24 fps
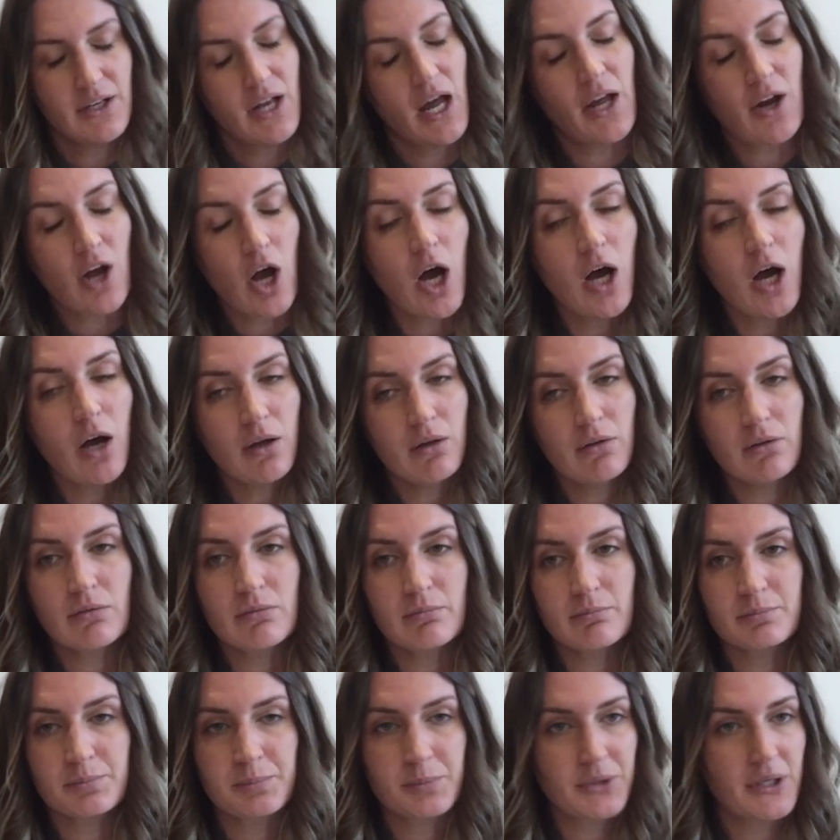not
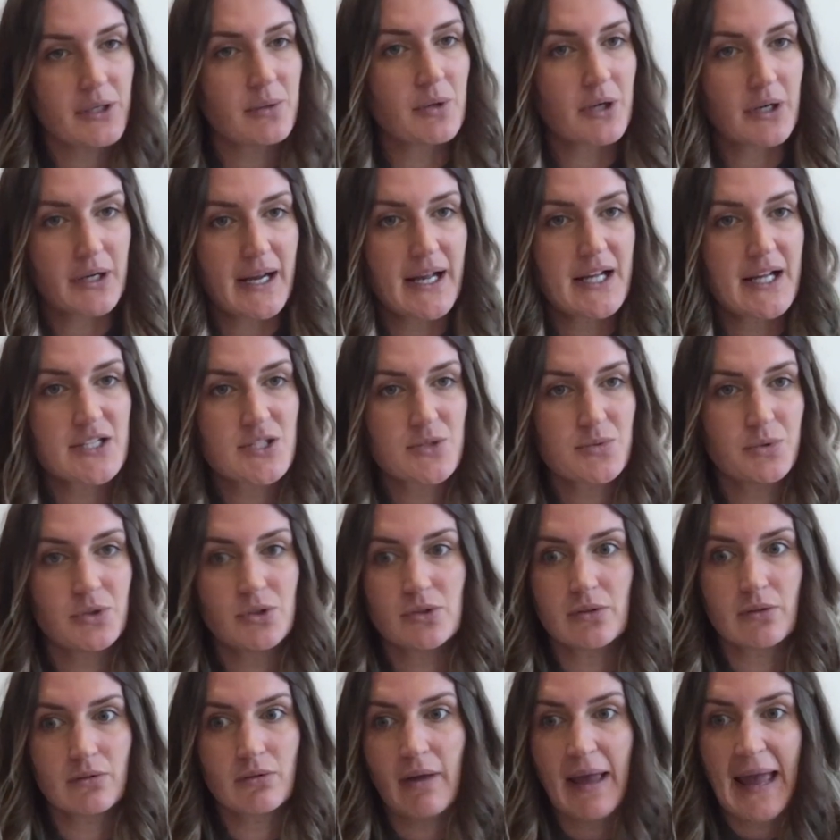all pre-workouts
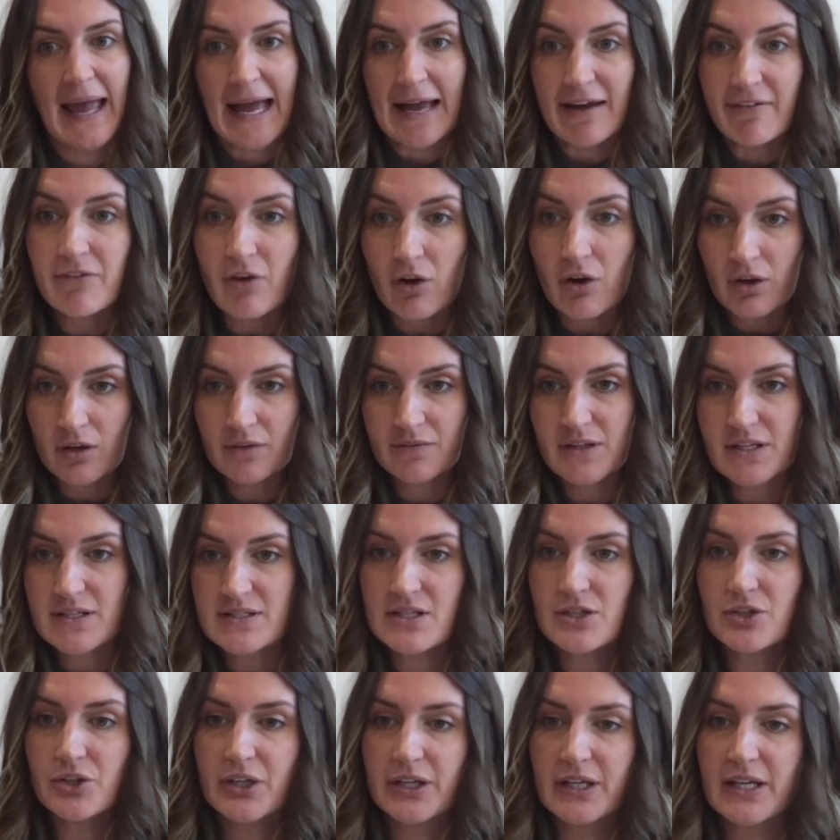will have all of
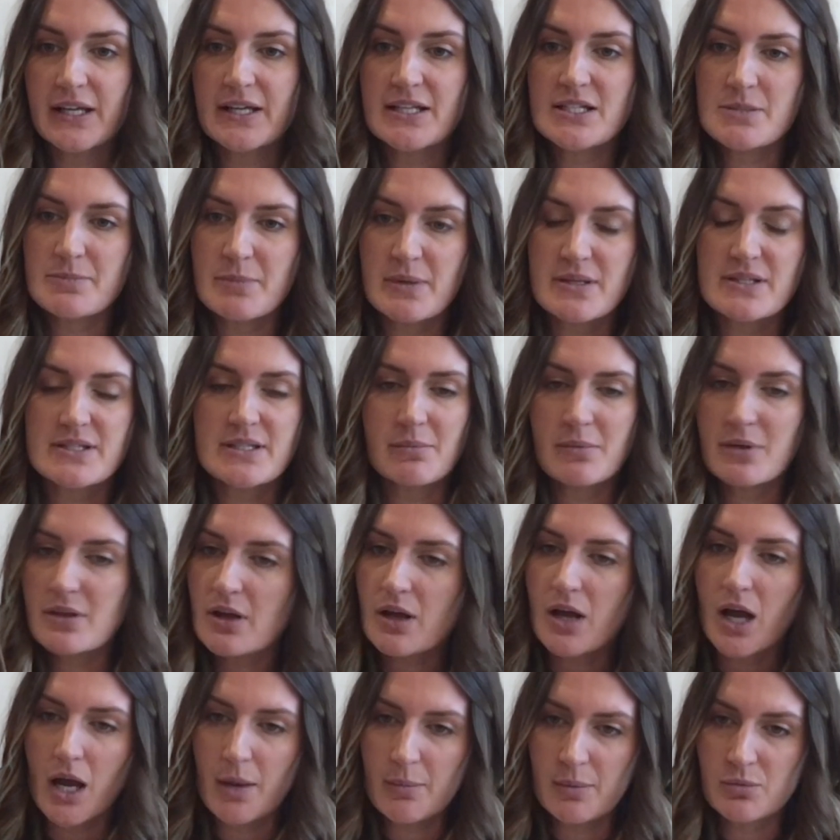these ingredients, but some
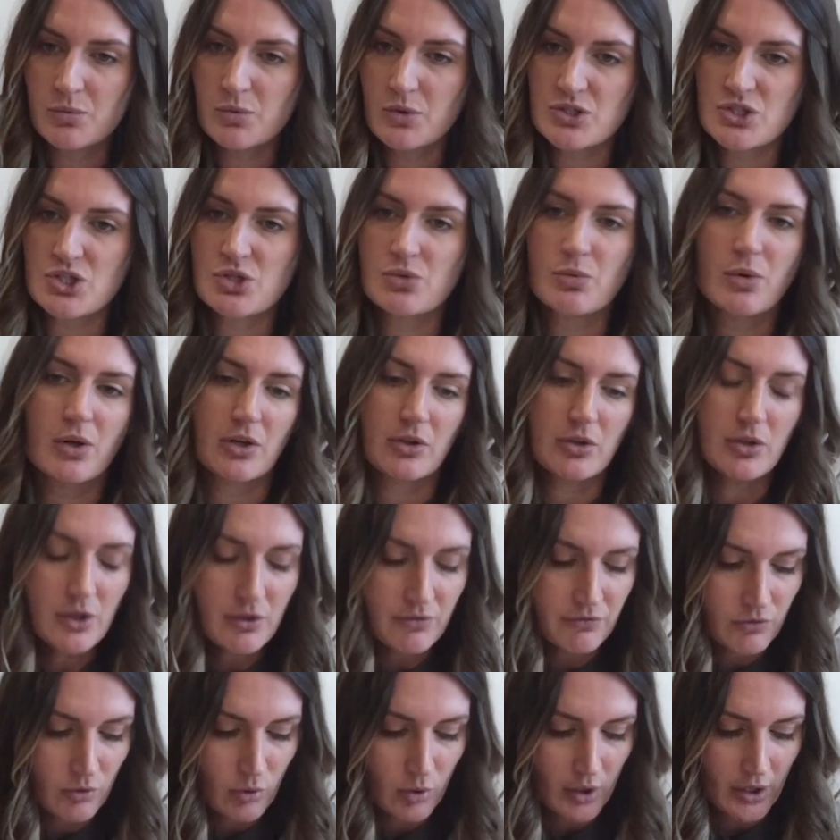of the common ones you want to
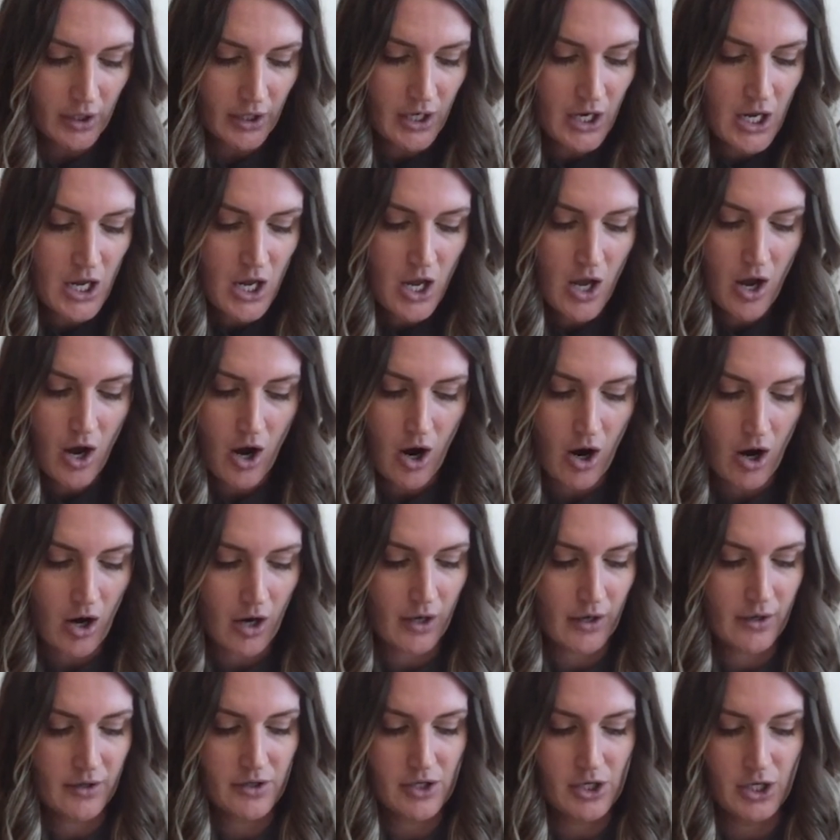look for
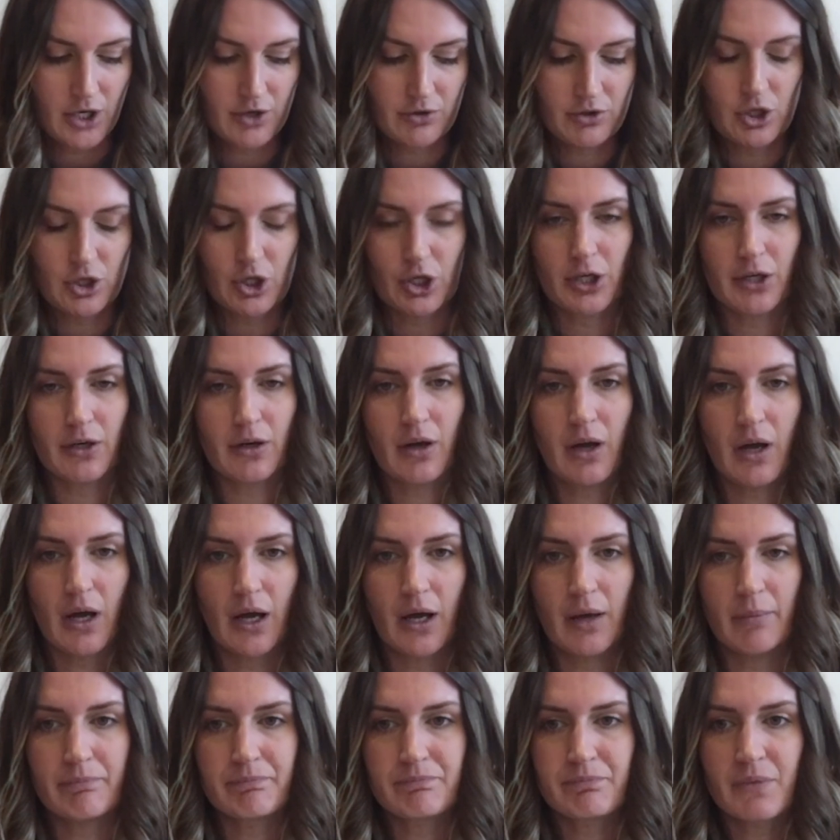are, your
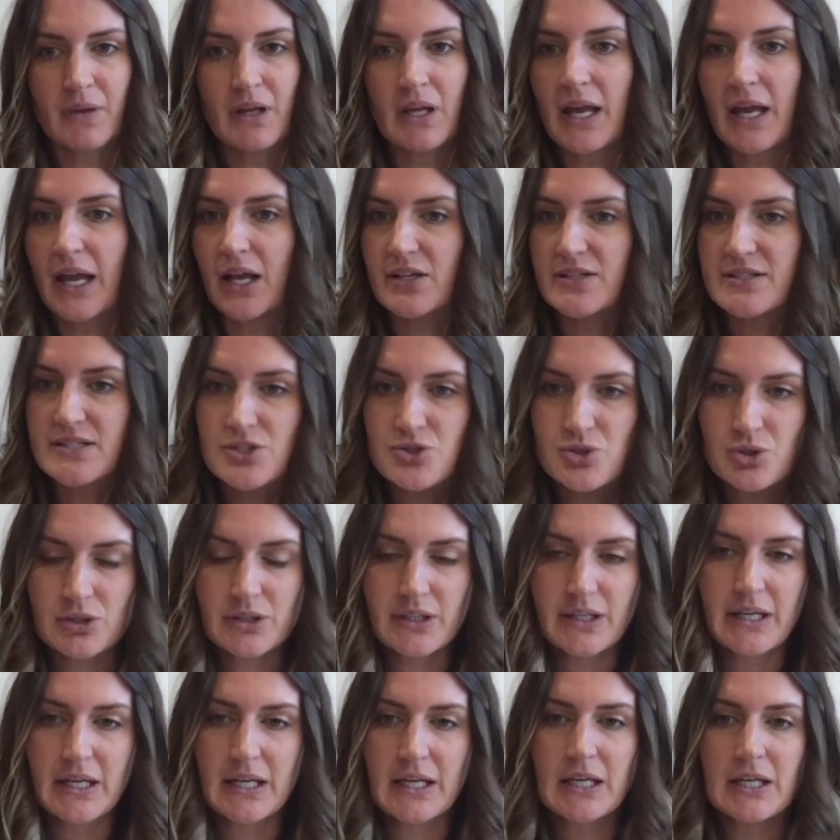
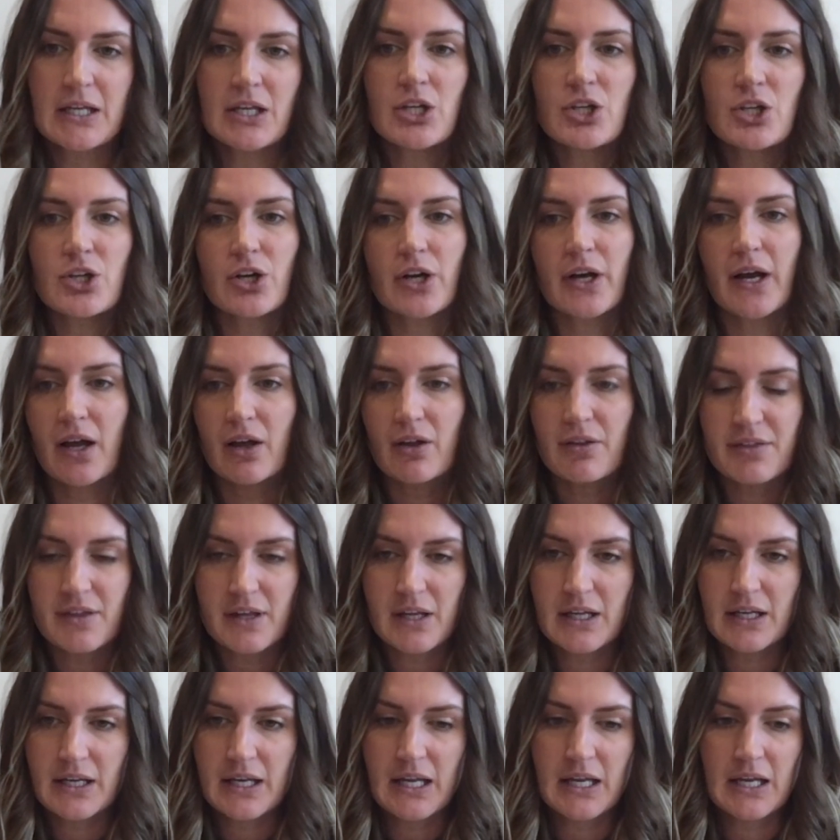L-citrulline, your
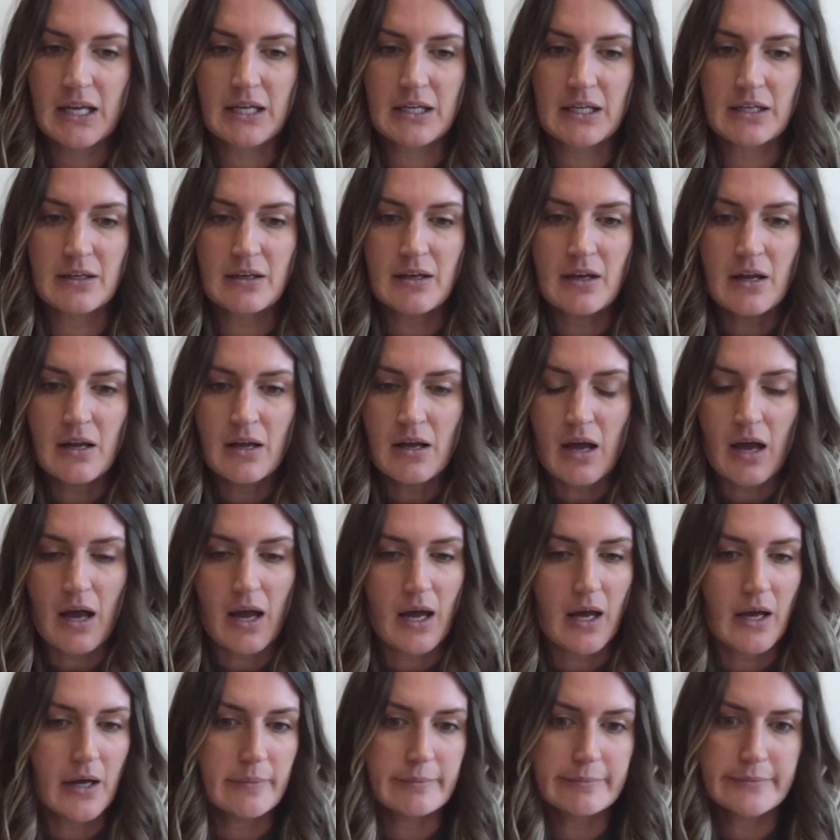L-theanine,
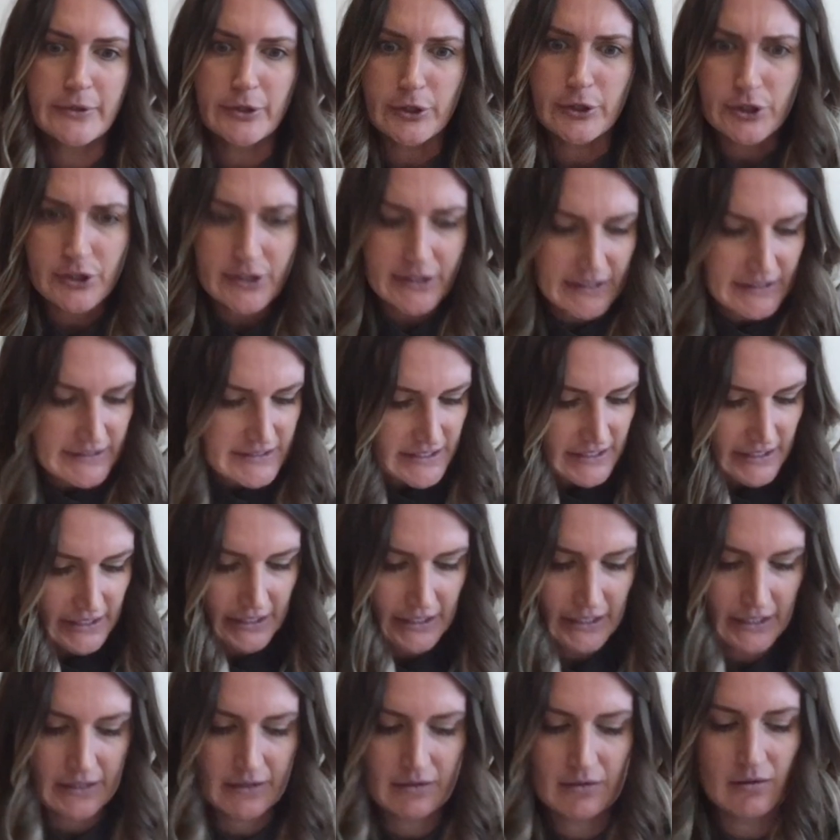your
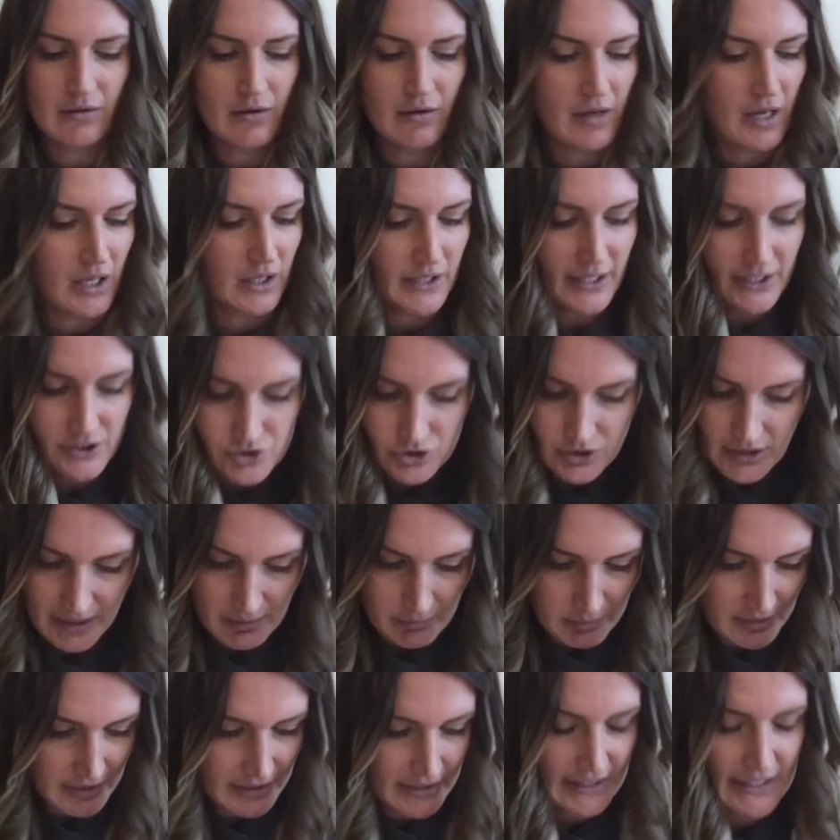creatine,
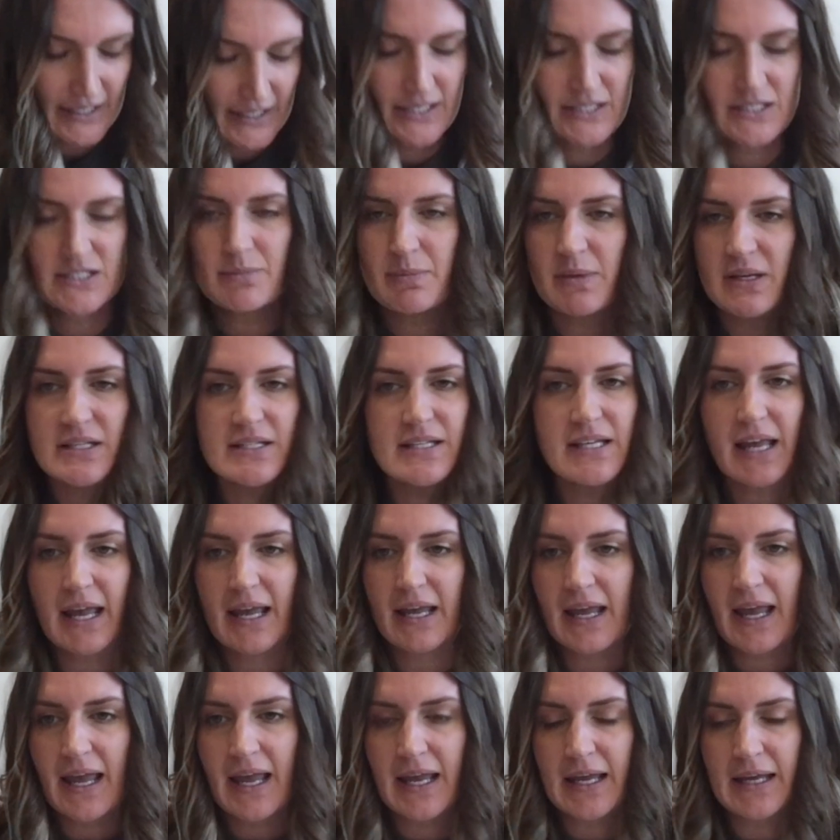electrolyte blends,
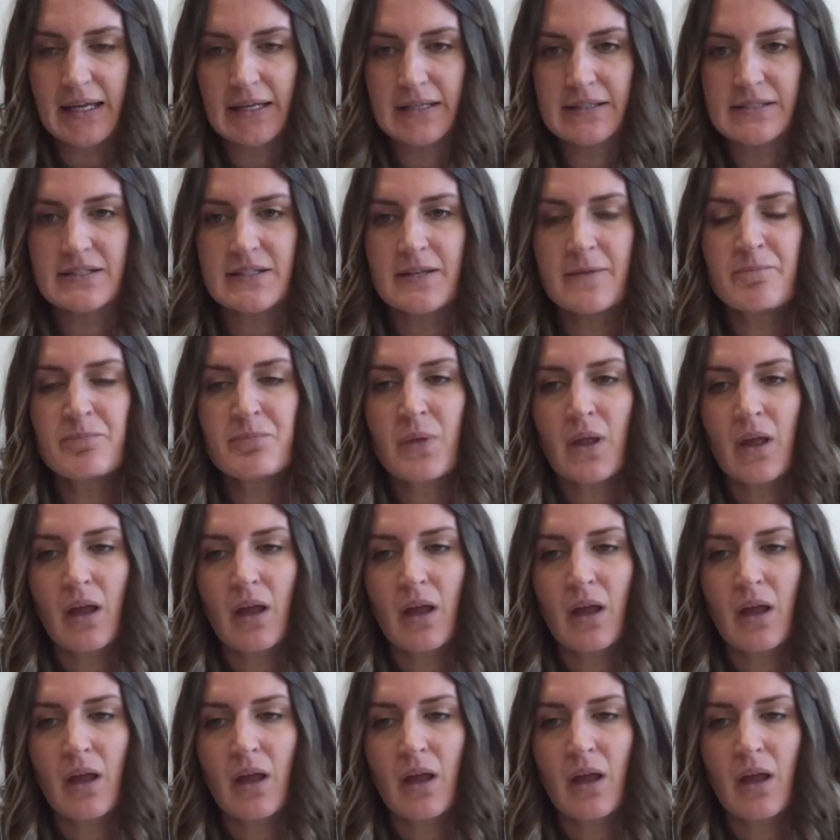BCAAs.